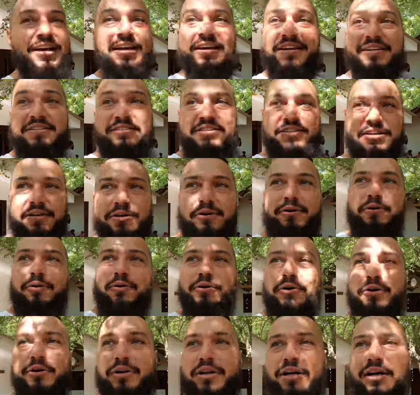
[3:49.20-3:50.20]
So
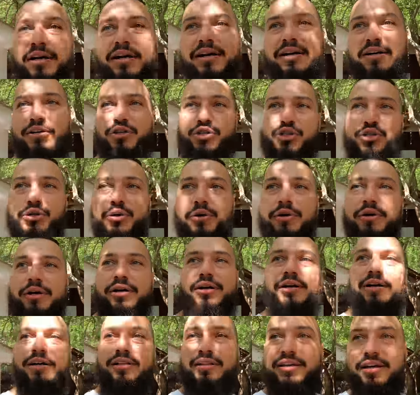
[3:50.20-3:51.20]
gonna show you
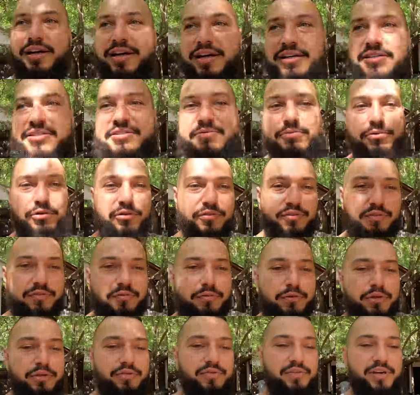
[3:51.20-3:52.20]
around, guys,
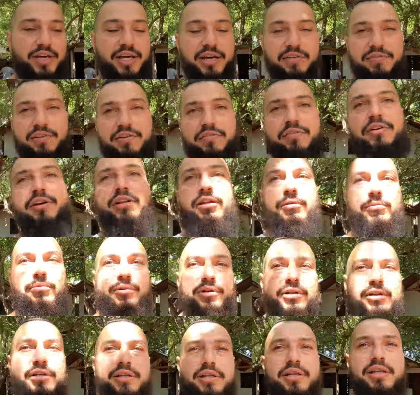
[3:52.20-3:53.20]
what we have
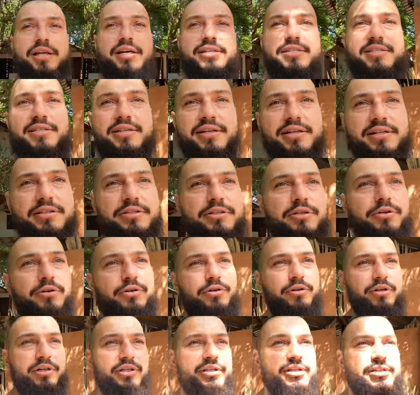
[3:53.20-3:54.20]
available. Last night you
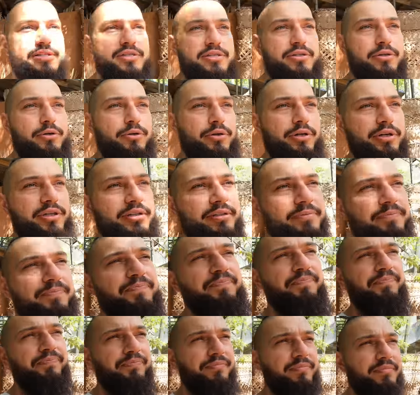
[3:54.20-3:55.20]
already saw it.
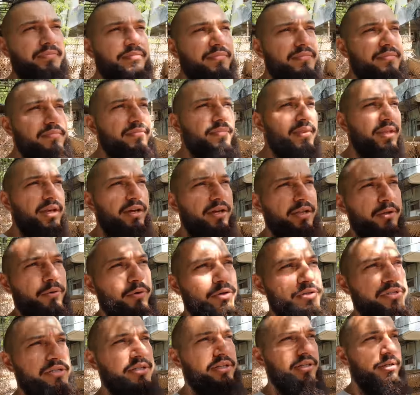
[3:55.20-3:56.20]
It
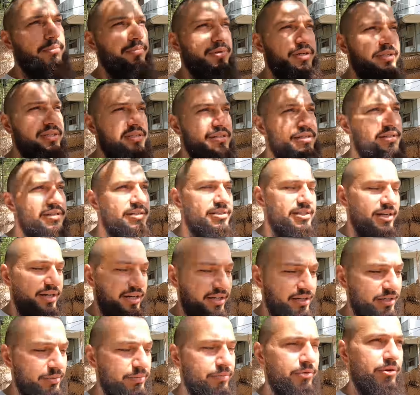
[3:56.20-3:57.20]
was a little bit
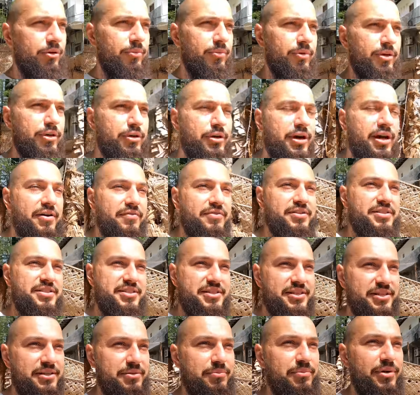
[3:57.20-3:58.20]
dark. Probably you haven't
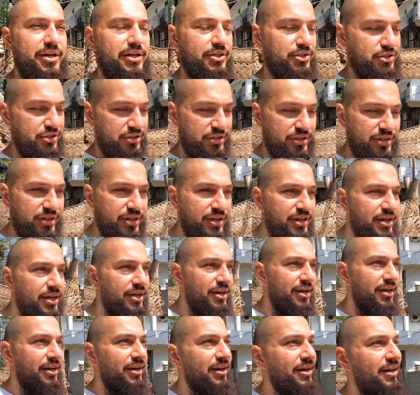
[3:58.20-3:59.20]
seen much.
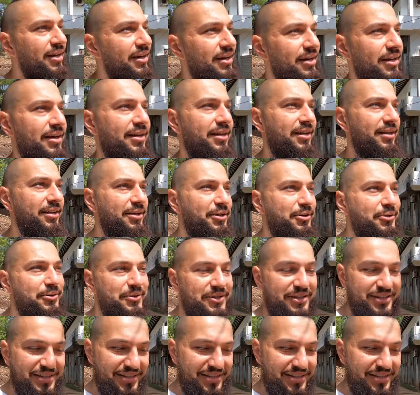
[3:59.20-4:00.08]
Hello.